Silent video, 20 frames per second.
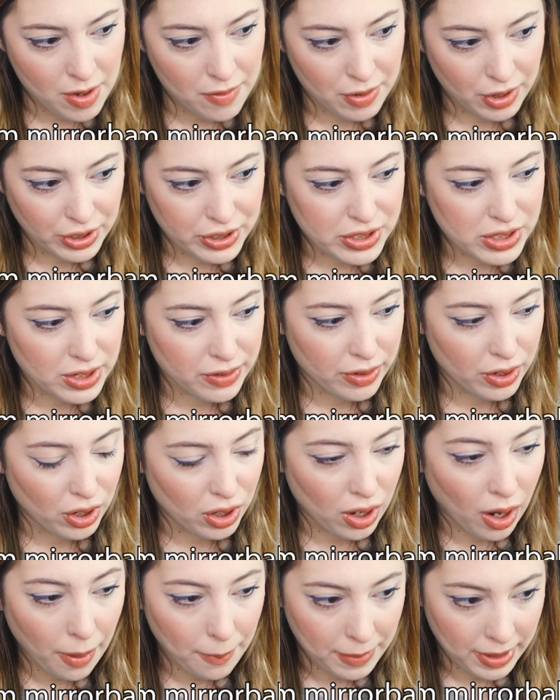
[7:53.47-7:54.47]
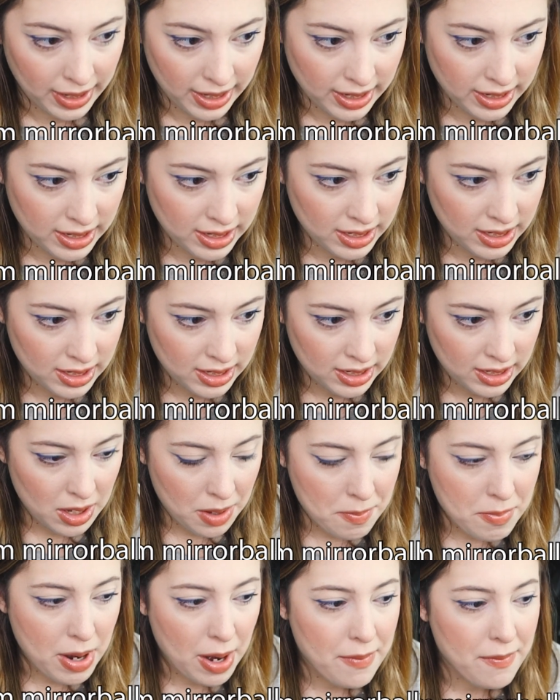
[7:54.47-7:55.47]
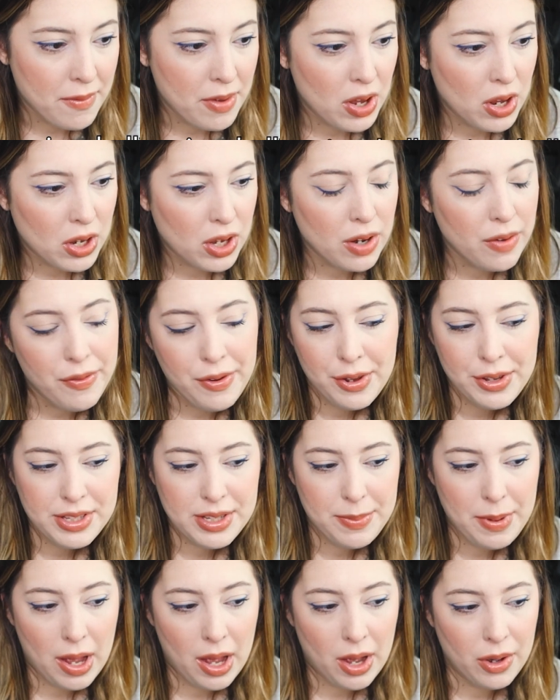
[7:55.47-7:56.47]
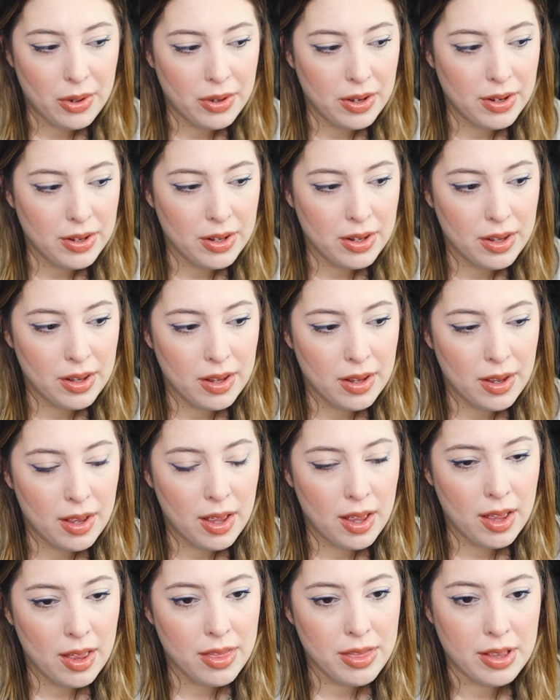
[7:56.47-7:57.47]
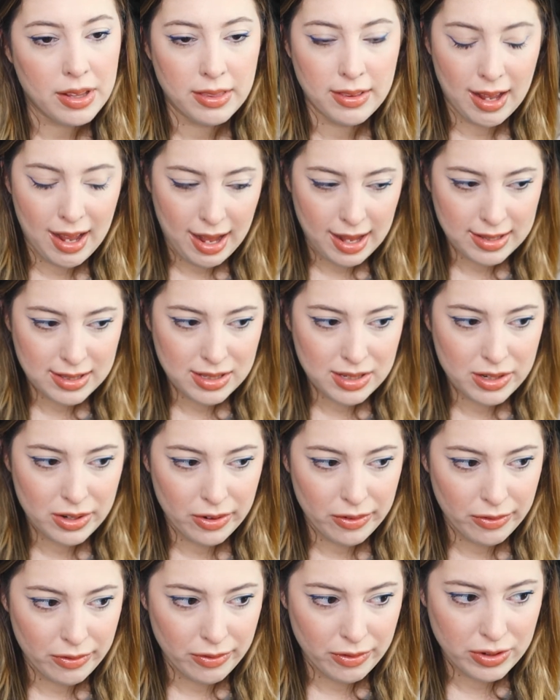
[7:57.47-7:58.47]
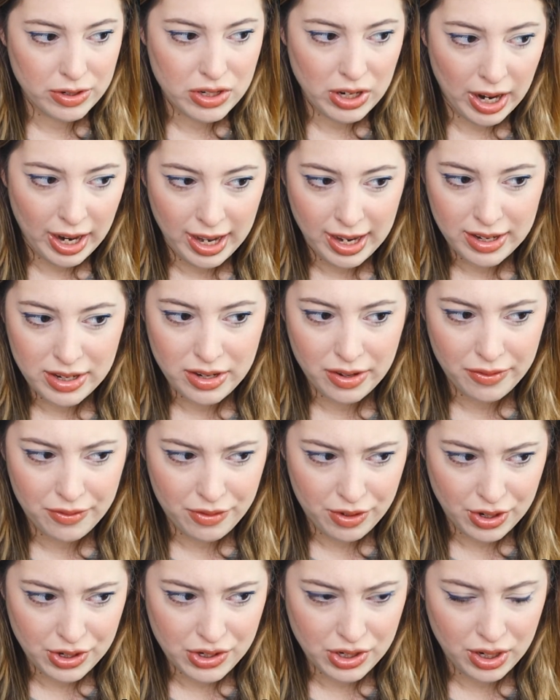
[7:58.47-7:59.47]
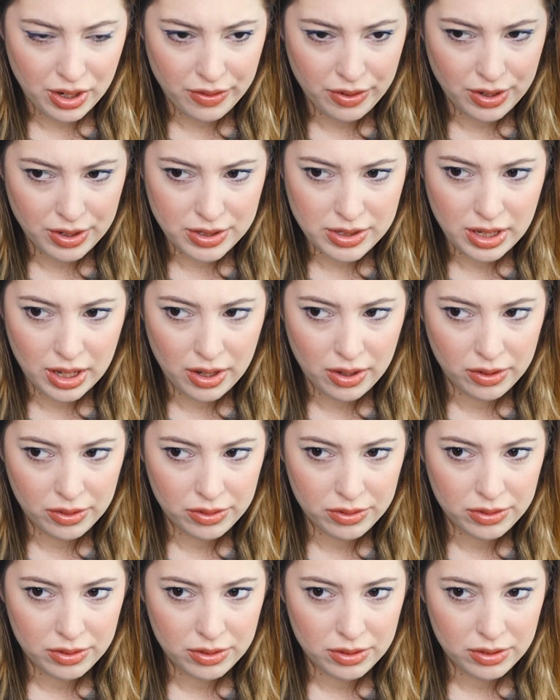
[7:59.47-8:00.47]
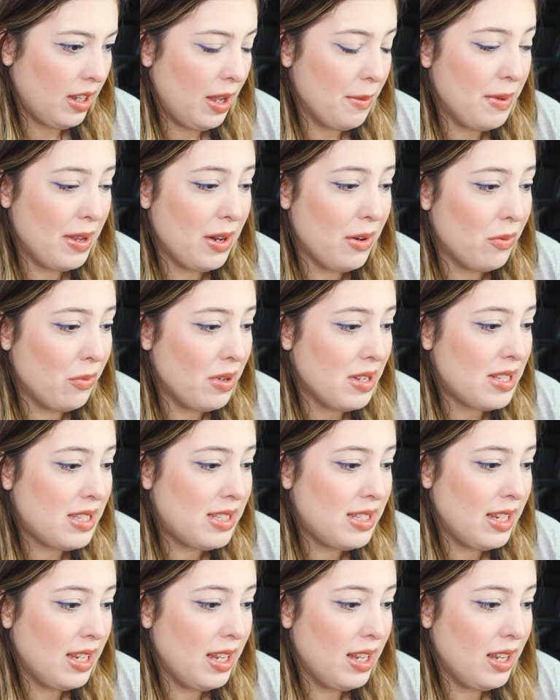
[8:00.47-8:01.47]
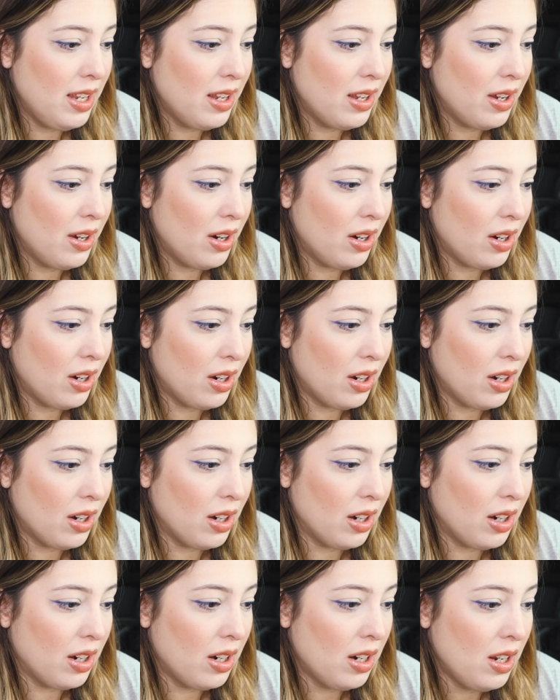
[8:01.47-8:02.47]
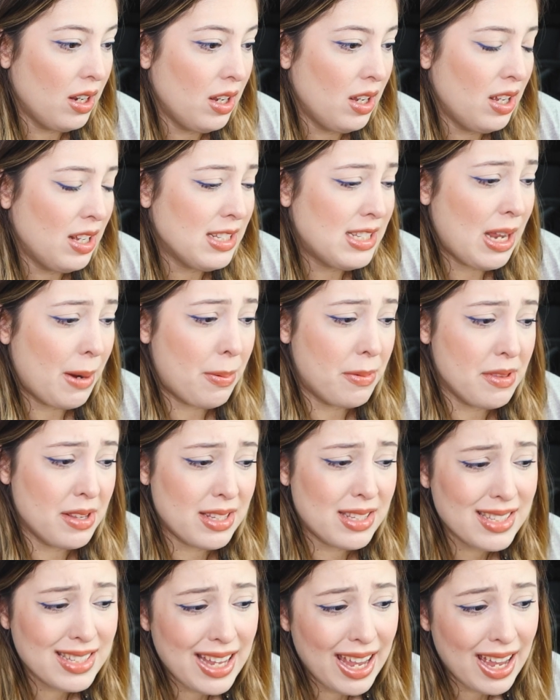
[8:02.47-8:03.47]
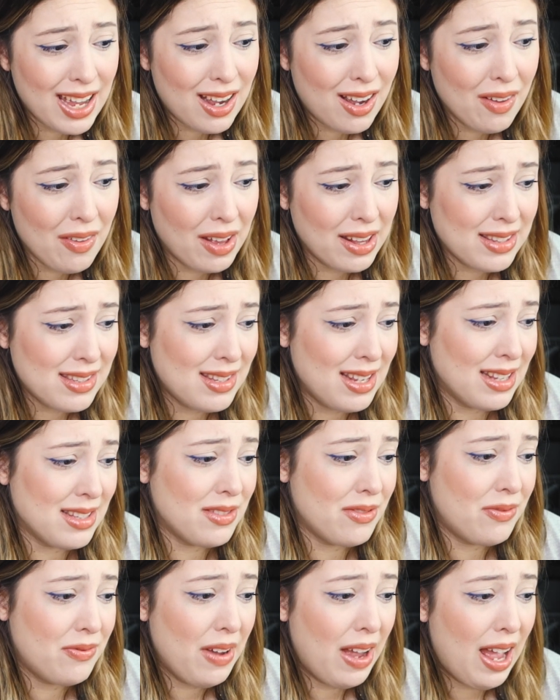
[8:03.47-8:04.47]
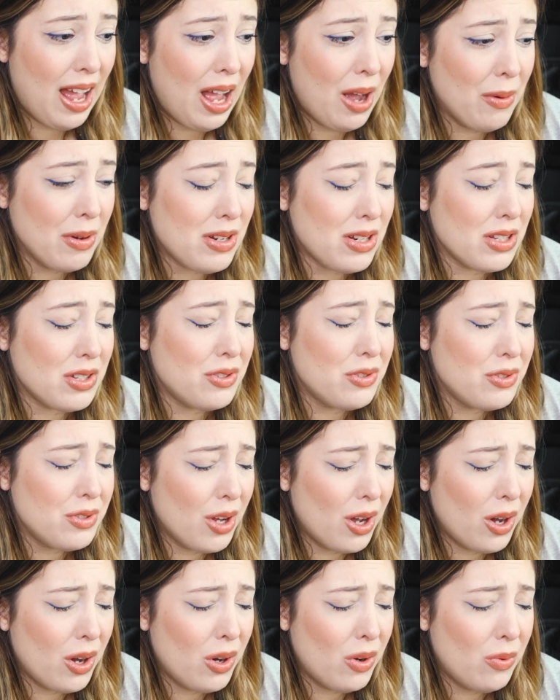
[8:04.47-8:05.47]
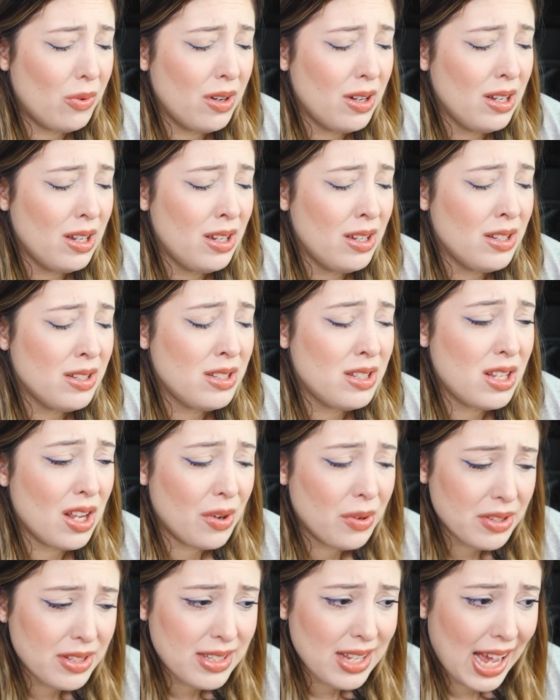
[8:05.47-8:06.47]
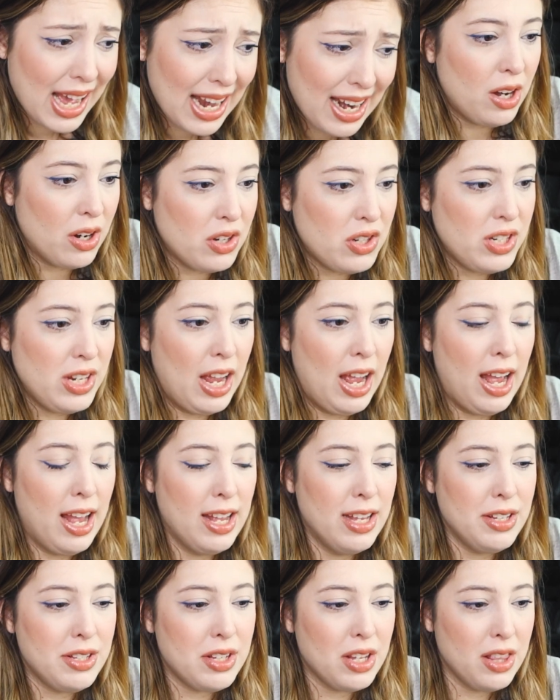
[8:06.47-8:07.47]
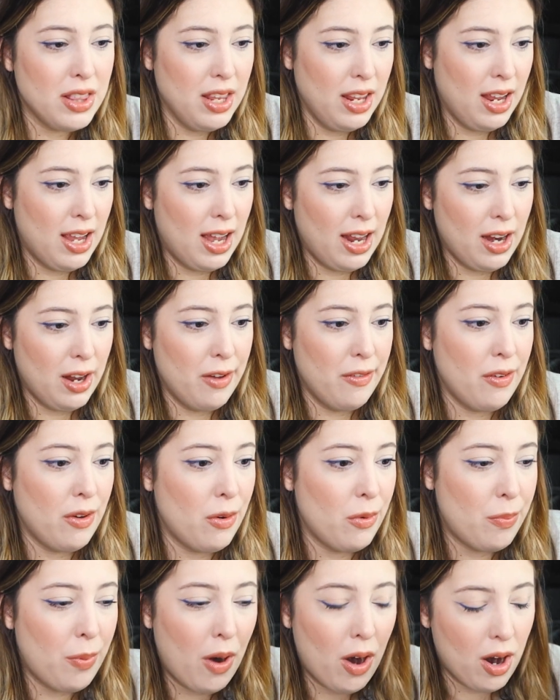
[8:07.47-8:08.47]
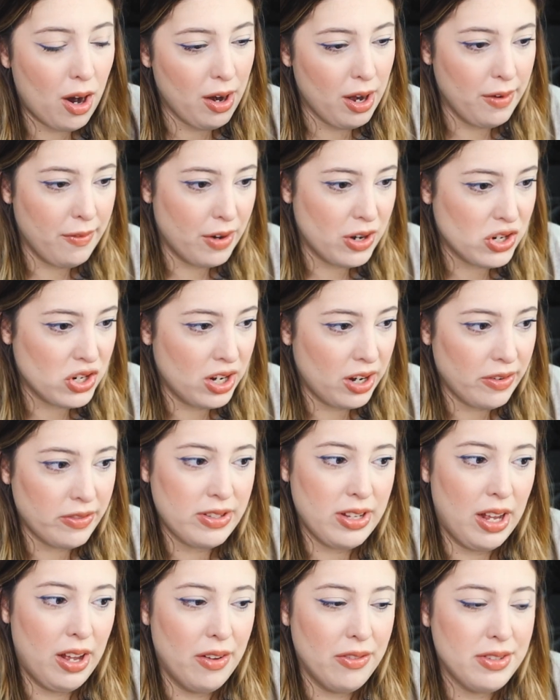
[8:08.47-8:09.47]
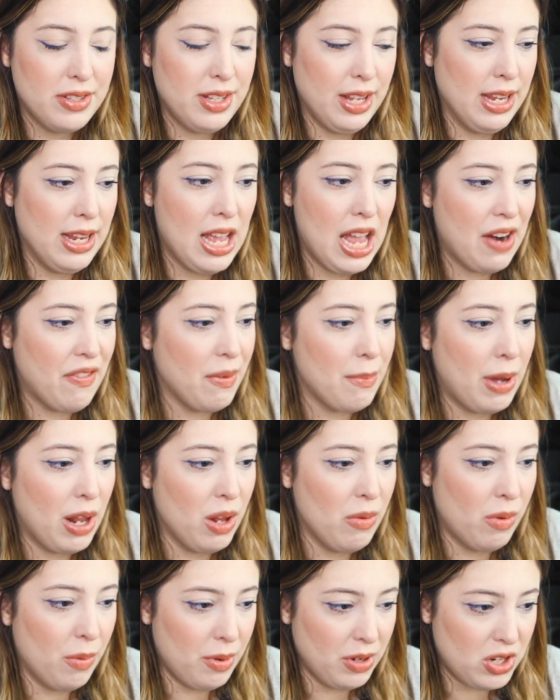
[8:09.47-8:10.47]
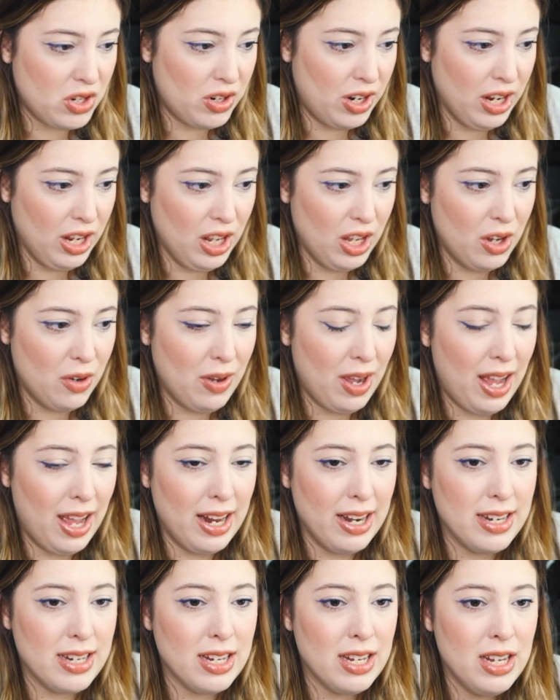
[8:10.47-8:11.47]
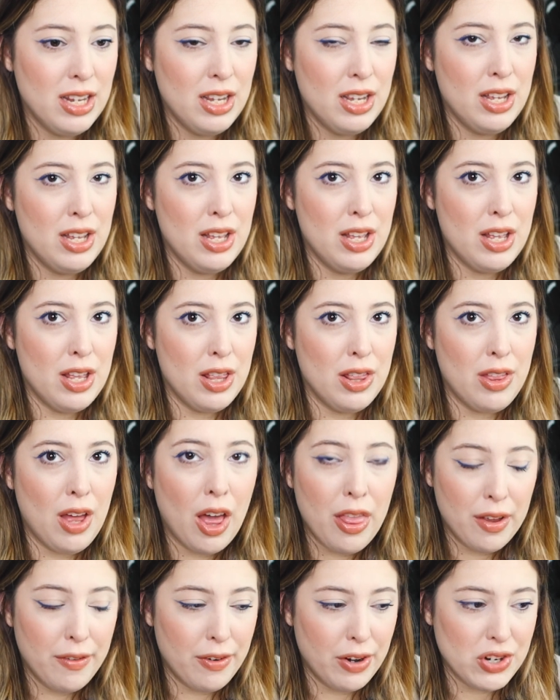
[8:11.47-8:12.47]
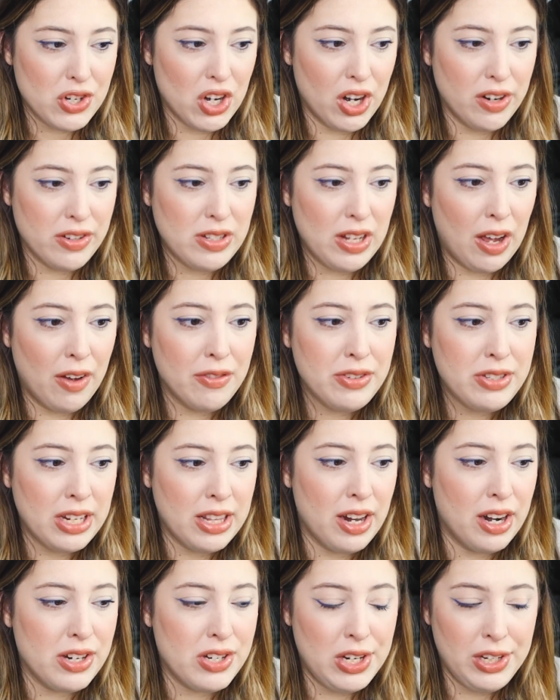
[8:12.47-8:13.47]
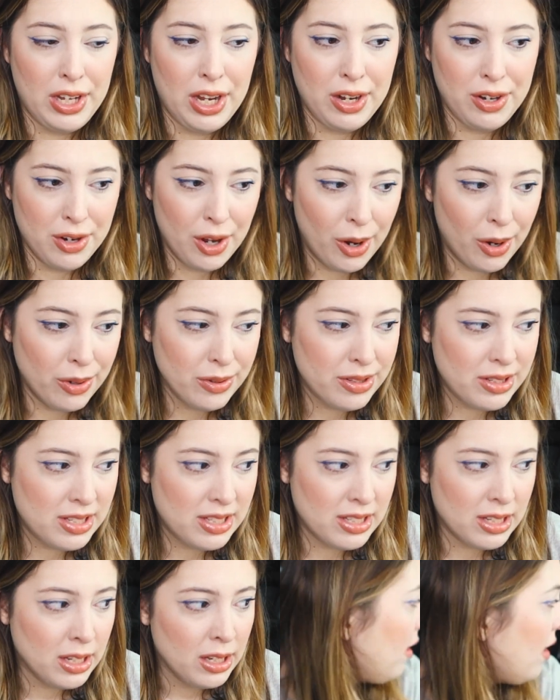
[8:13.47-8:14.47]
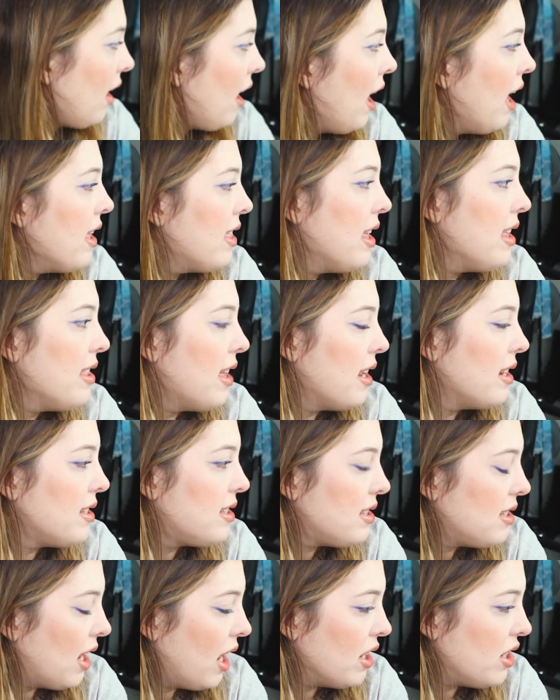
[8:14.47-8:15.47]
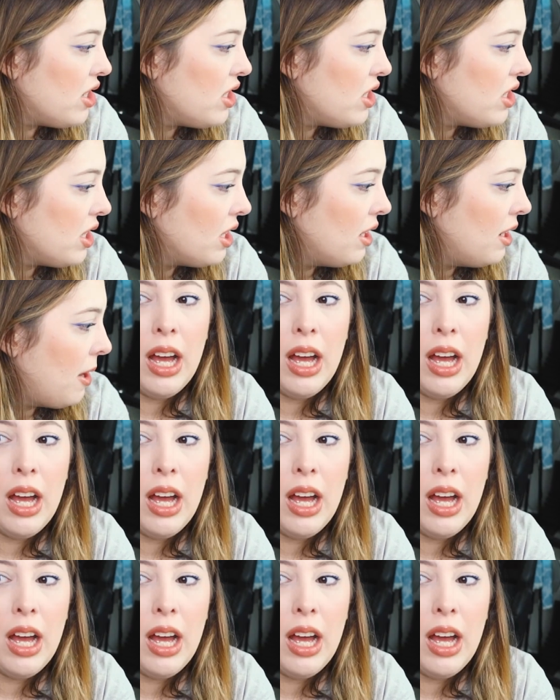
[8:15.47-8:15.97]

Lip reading: versions of her come in. But I'm confused about the last giant version of herself. I mean, we see her step on the scale that says fat, which is so sad. You know, she has the kind of party version of self saying everybody will betray you, and the other version of self sitting there taking notes. I think that is such